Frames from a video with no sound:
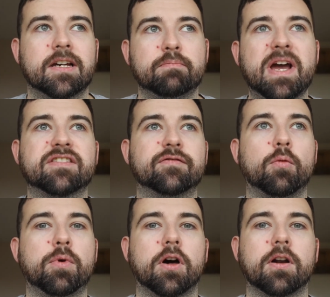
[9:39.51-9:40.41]
best
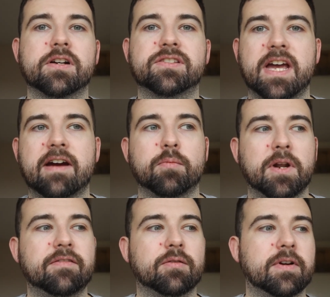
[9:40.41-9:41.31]
footballers to ever
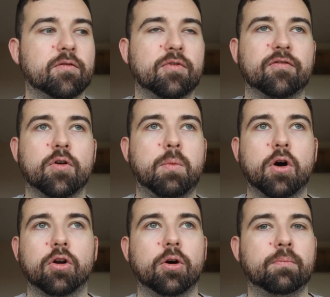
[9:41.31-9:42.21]
play from Liverpool Football
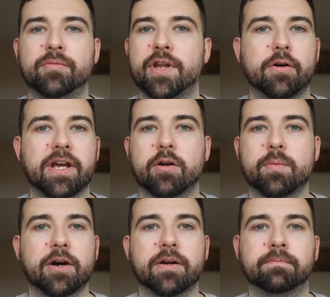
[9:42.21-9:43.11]
Club, no doubt
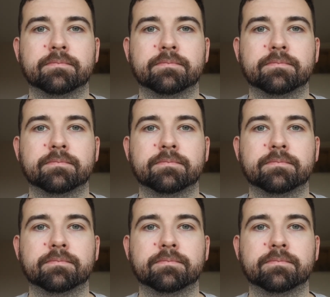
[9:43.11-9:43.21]
about it.